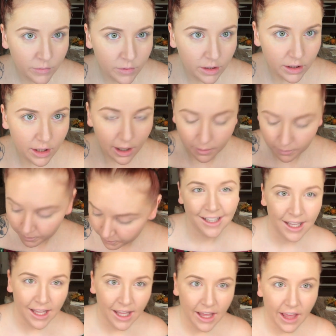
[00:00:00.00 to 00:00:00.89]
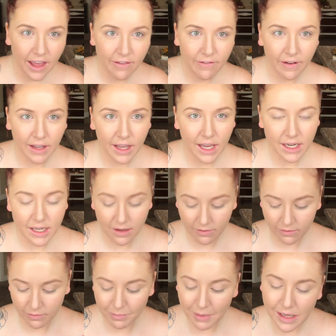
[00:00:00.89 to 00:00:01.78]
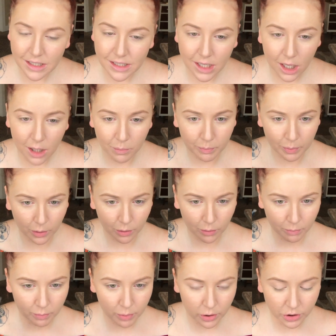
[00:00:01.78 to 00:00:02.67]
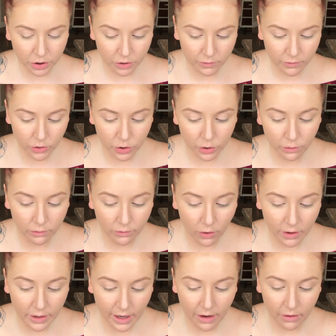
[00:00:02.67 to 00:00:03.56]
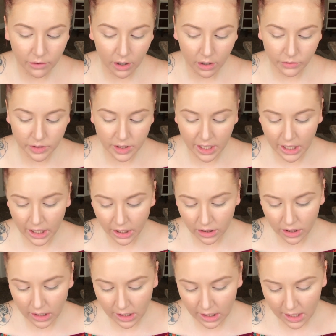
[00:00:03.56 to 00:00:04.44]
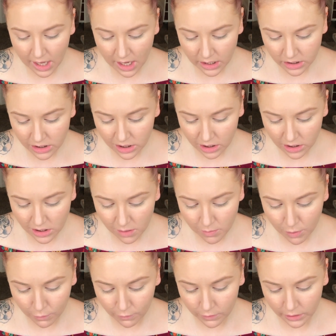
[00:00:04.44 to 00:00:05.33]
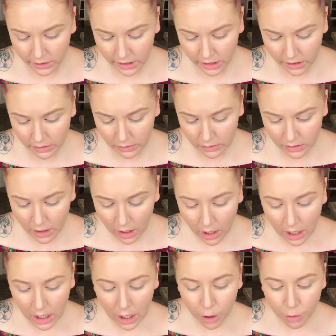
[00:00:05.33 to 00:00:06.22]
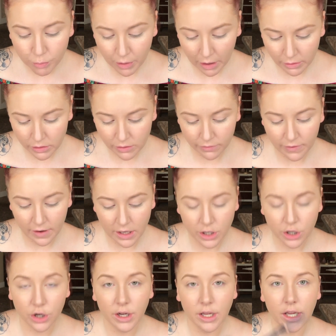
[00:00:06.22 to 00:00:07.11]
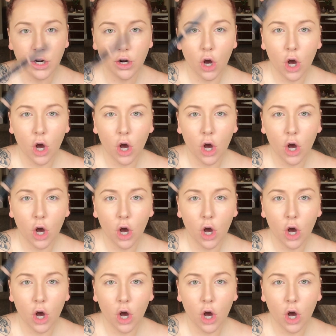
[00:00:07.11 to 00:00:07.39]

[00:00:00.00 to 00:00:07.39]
Like that. If I kind of mess up or push too far down, I'll take the Anastasia Beverly Hills Brow Definer in